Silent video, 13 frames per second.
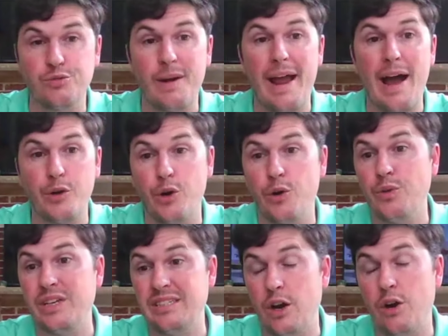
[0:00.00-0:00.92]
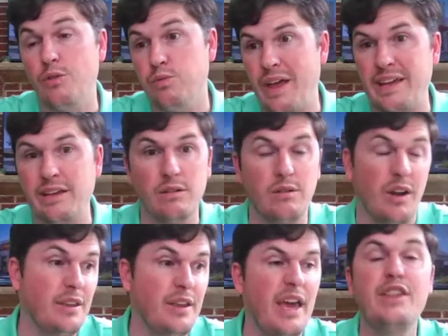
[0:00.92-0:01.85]
round, early or late
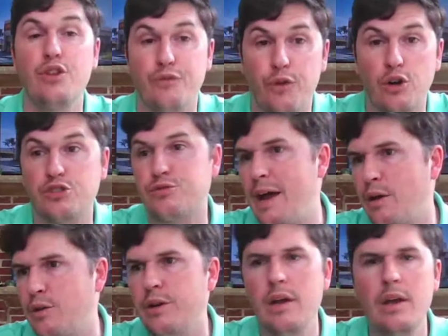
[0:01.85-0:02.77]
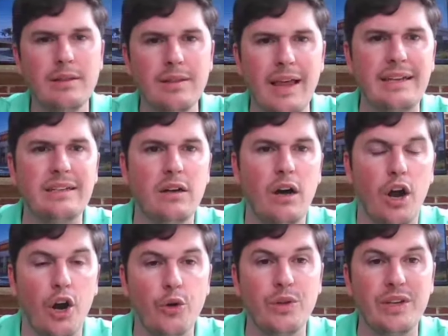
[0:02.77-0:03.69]
in the first round, late
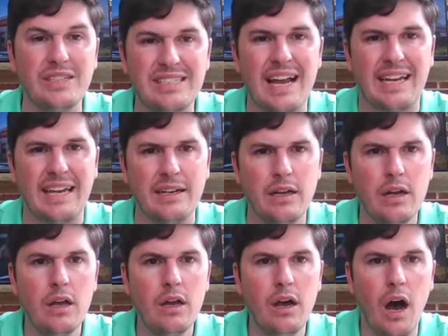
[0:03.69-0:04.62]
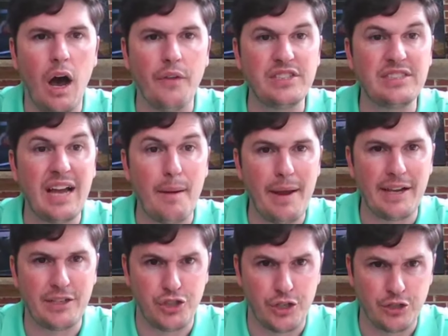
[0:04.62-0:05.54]
uh, early second uh, this time
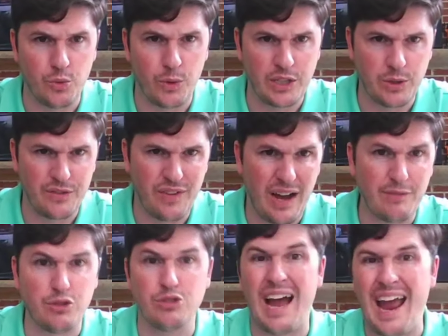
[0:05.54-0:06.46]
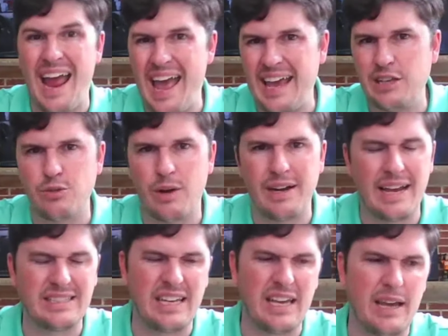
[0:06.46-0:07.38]
next year in 2025. Josiah Hayes right
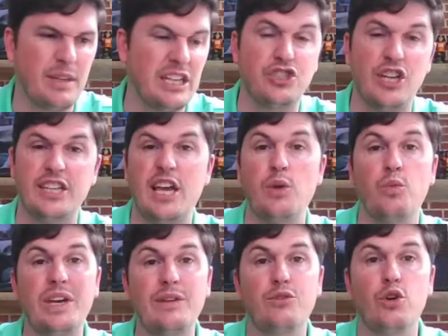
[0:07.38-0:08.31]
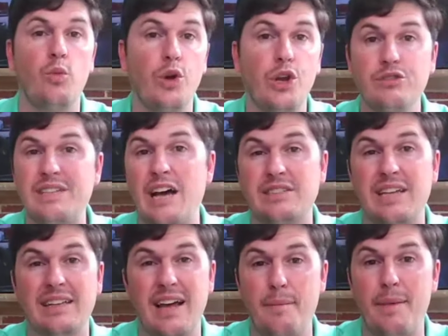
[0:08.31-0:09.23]
next to him. I think J.J. Weaver, one of those
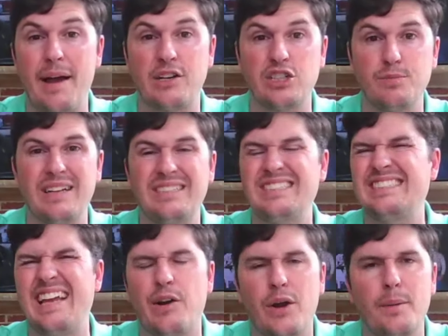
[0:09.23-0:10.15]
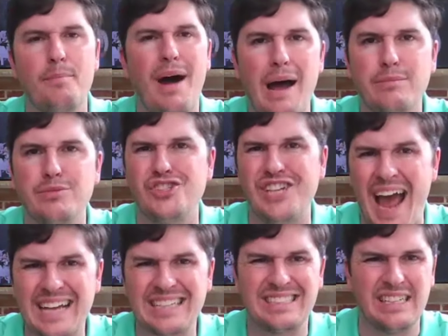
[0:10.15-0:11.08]
outside linebacker spots. D'Eryk Pop
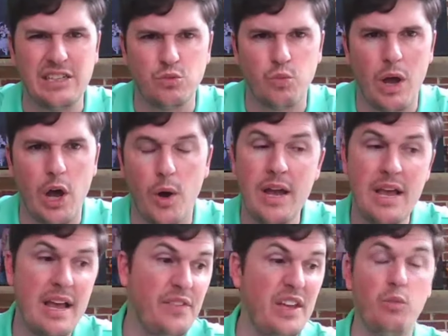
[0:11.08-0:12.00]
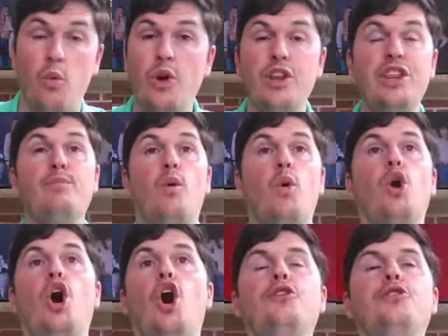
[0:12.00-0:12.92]
Jackson as well. And then one of the more
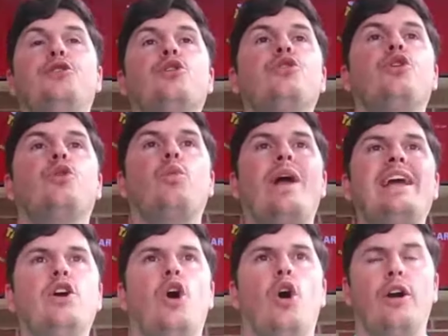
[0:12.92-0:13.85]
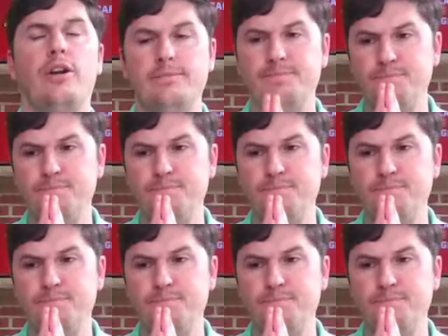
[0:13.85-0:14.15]
under the radar